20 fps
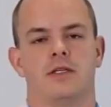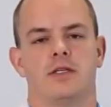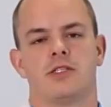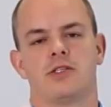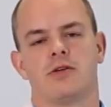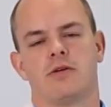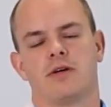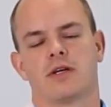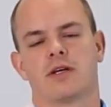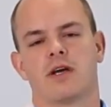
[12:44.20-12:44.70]

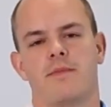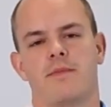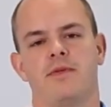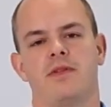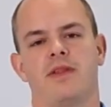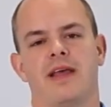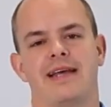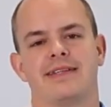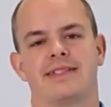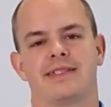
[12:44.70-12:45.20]
So a
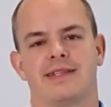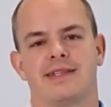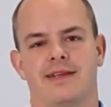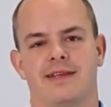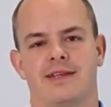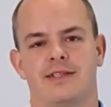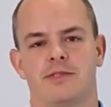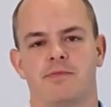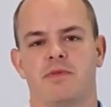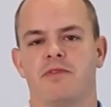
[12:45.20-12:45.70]
couple last
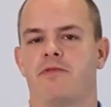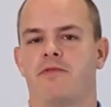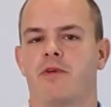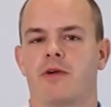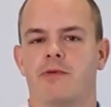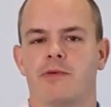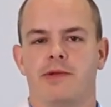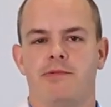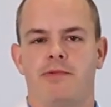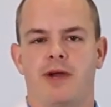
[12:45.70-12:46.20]
things
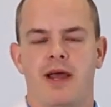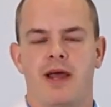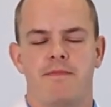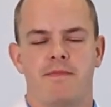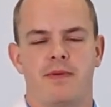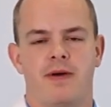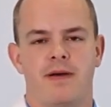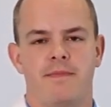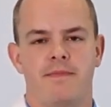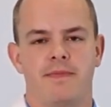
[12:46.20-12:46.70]
before we
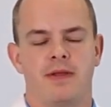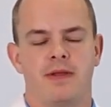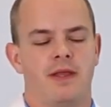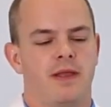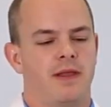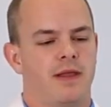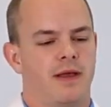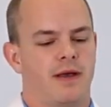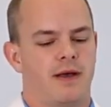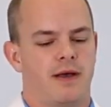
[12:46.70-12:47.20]
wrap up.
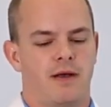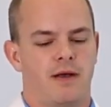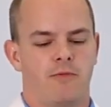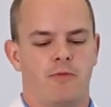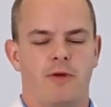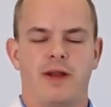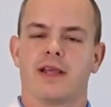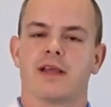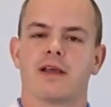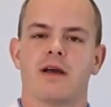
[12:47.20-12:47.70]
Uh,
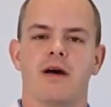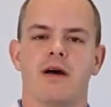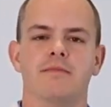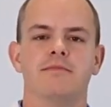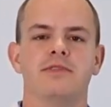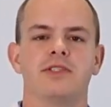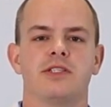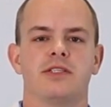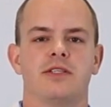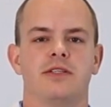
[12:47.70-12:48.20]
when it
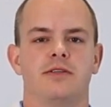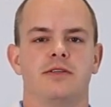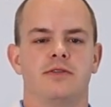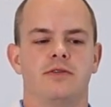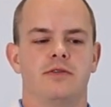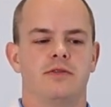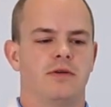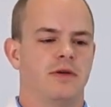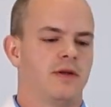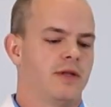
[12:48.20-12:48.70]
comes
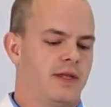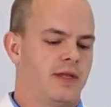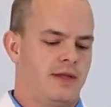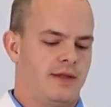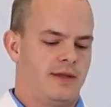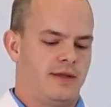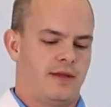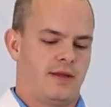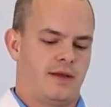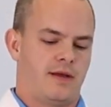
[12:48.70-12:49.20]
to
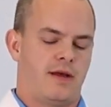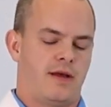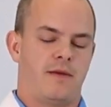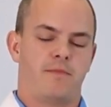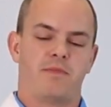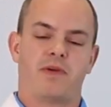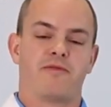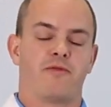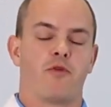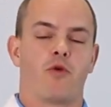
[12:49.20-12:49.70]

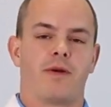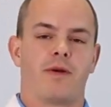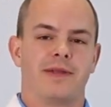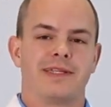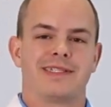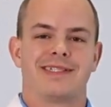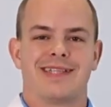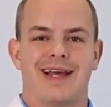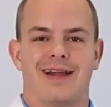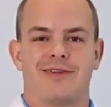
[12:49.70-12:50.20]
Uh,
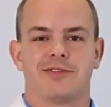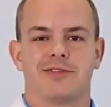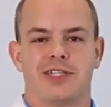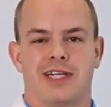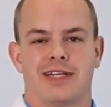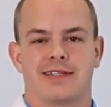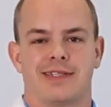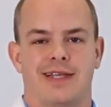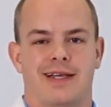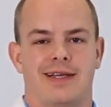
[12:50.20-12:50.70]
performing
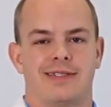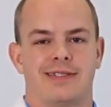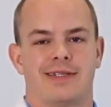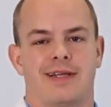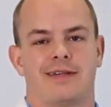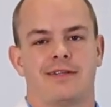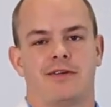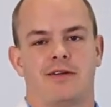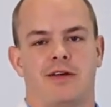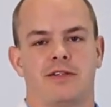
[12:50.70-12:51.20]
SonoCheck
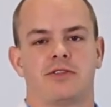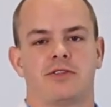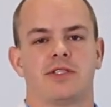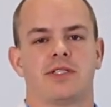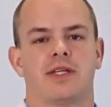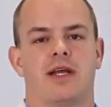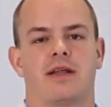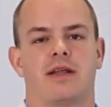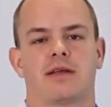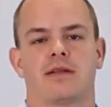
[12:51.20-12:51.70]
tests on your
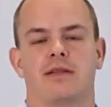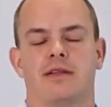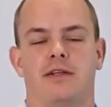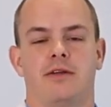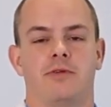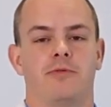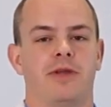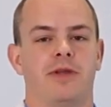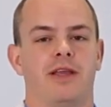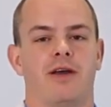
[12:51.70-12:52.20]
ultrasonic
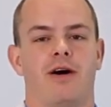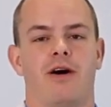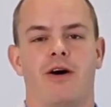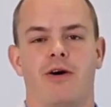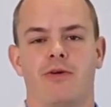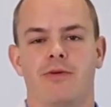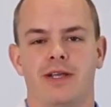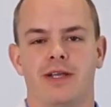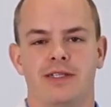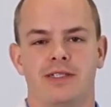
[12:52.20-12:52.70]
cleaner, we
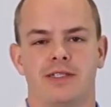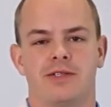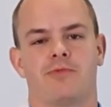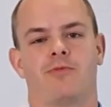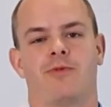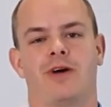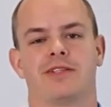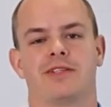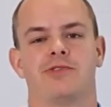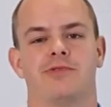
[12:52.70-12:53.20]
always
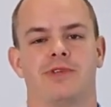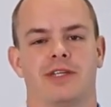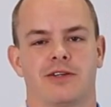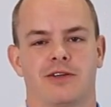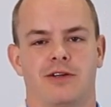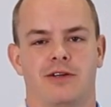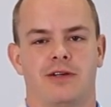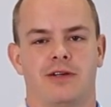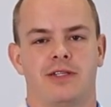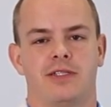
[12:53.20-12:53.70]
want to
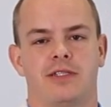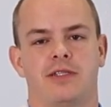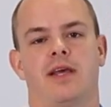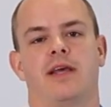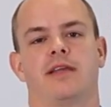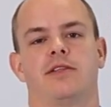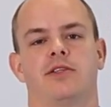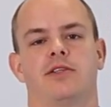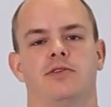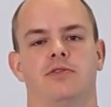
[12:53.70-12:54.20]
encourage
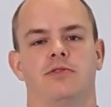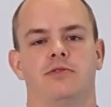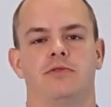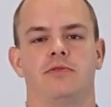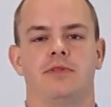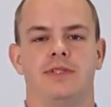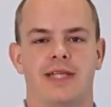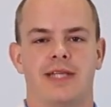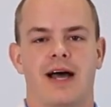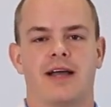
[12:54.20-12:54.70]
that
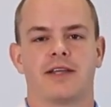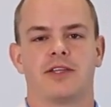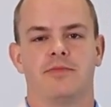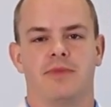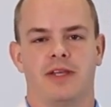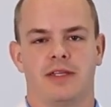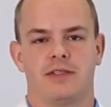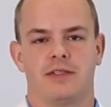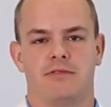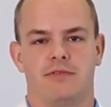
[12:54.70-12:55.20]
you
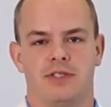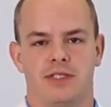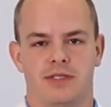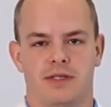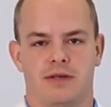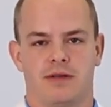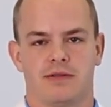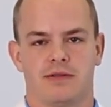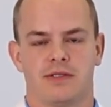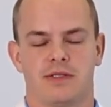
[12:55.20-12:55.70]
document your
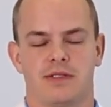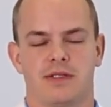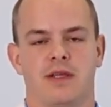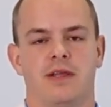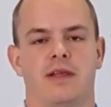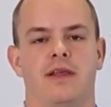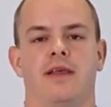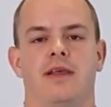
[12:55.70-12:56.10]
results.